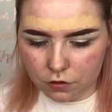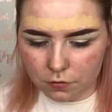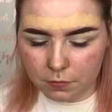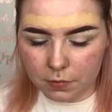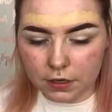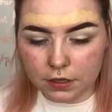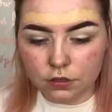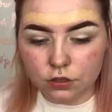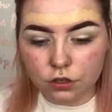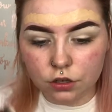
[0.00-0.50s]

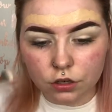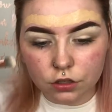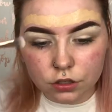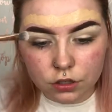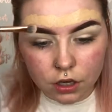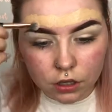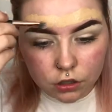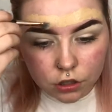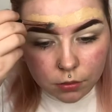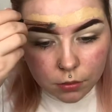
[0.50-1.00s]
making sure there's
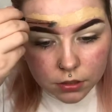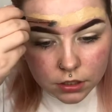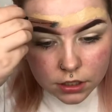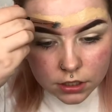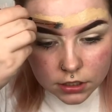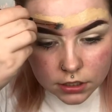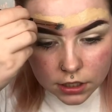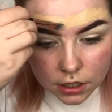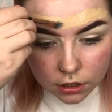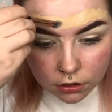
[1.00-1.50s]
not too much
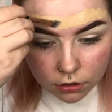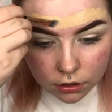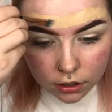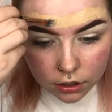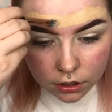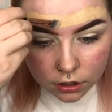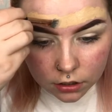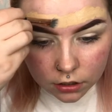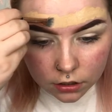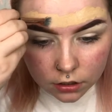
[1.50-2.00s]
concealer on
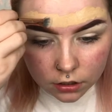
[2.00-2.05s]
it,